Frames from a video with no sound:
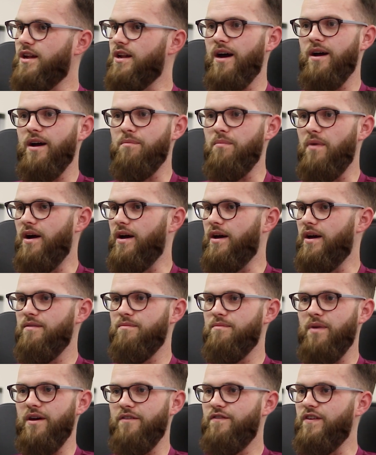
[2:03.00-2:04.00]
and like my
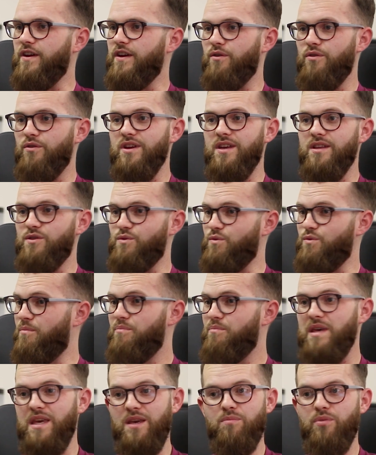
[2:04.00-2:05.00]
my figurines were
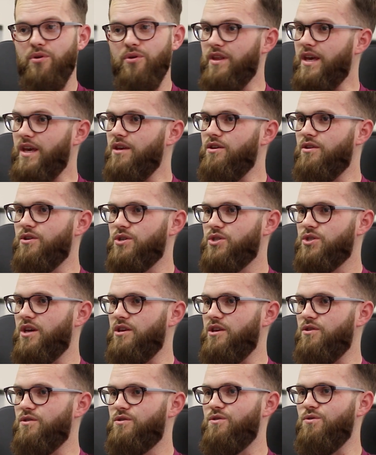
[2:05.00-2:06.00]
people there you know so i
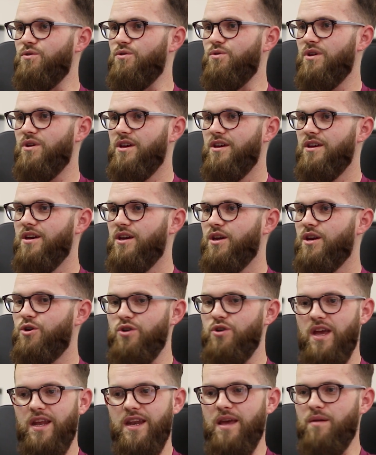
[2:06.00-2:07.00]
used to
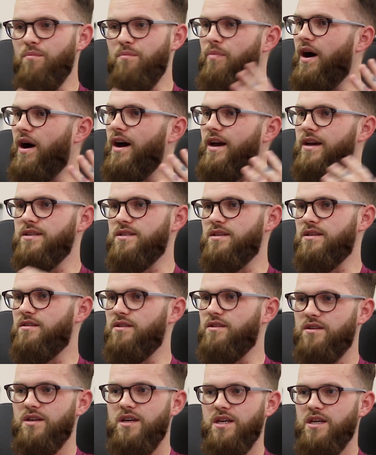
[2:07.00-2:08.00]
create empires
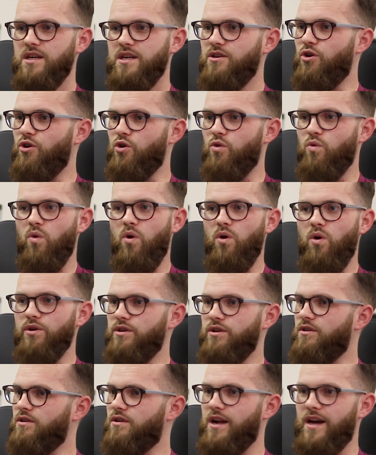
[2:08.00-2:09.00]
and go to war
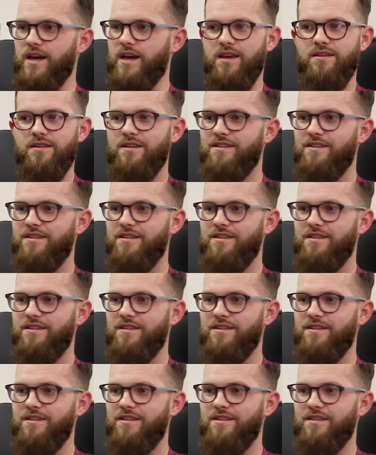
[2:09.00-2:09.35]
dude like